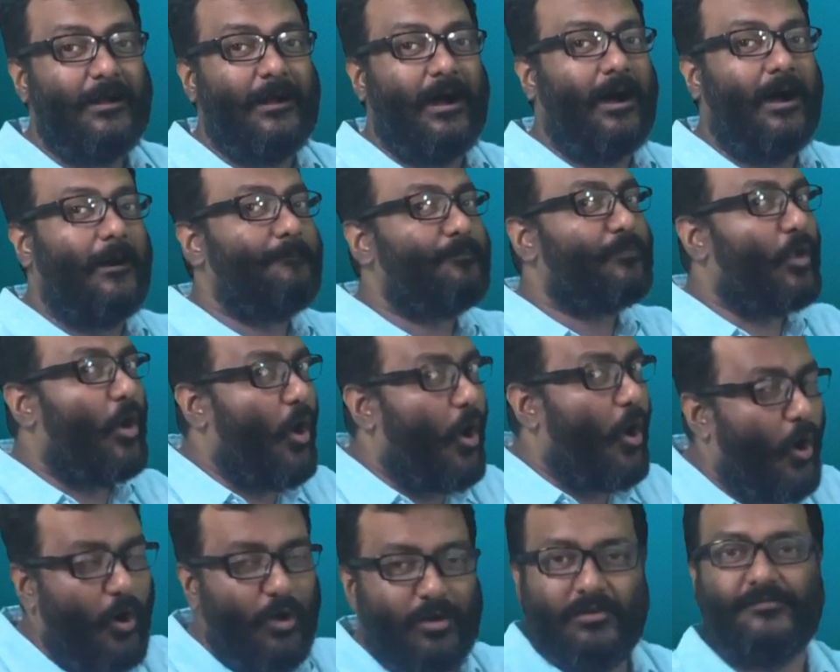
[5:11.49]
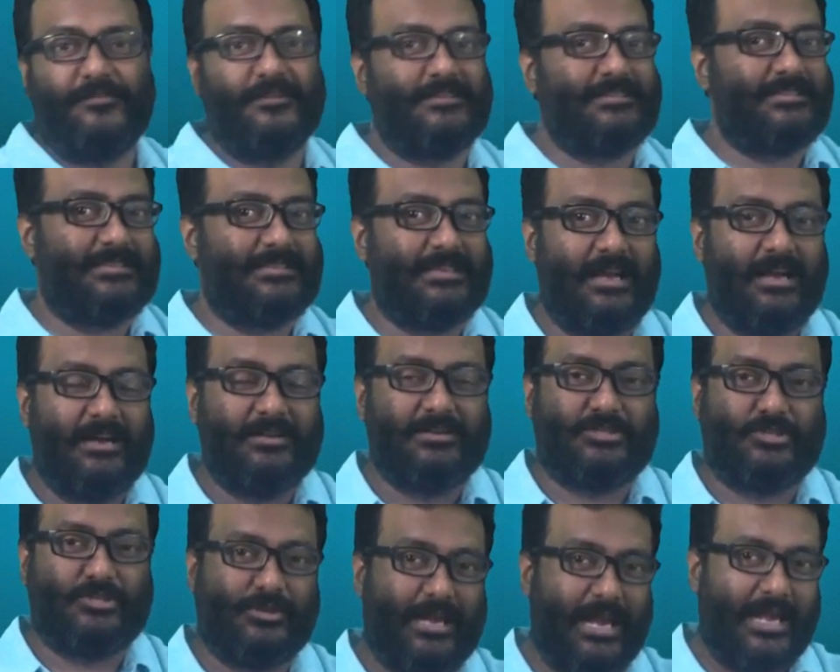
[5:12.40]
all of us
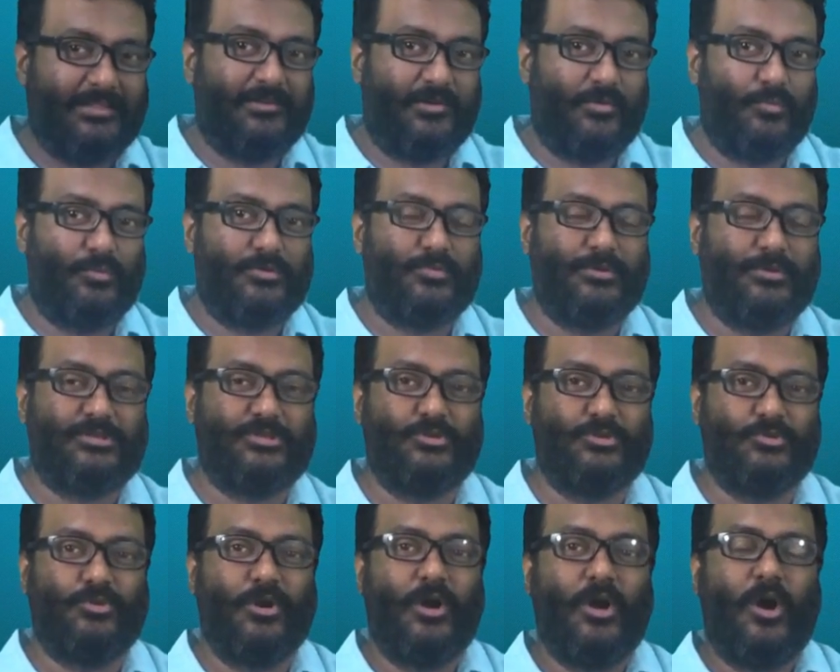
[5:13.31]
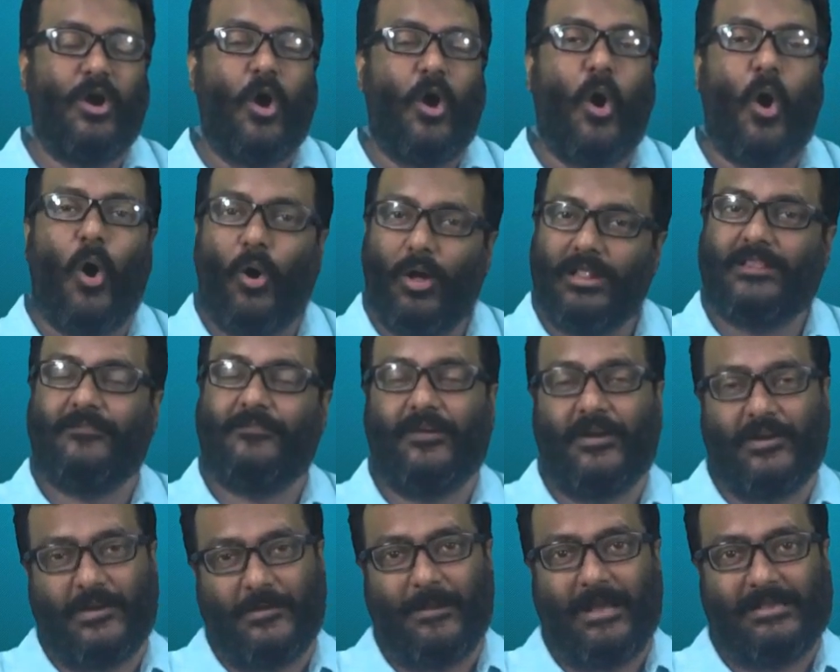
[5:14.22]
together would wish you all the
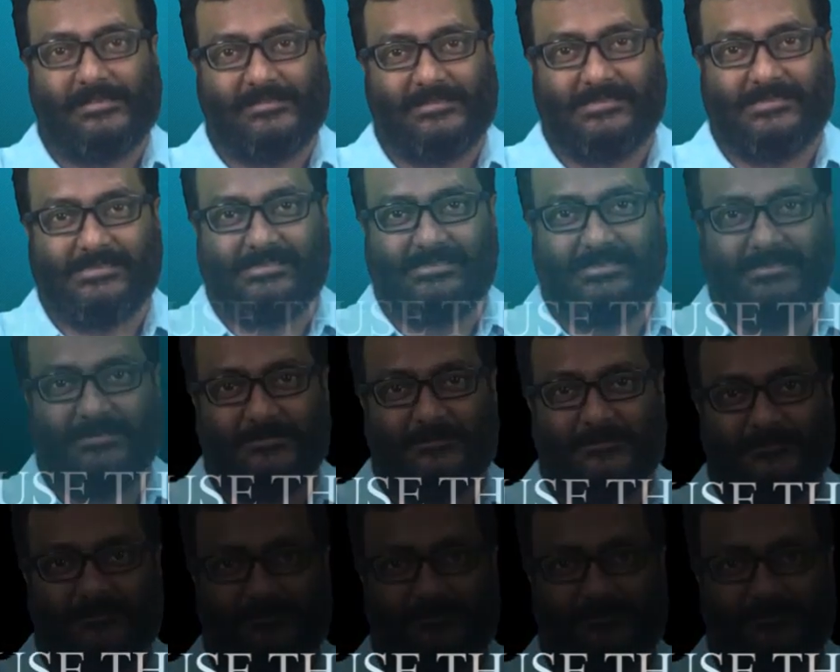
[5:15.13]
very best.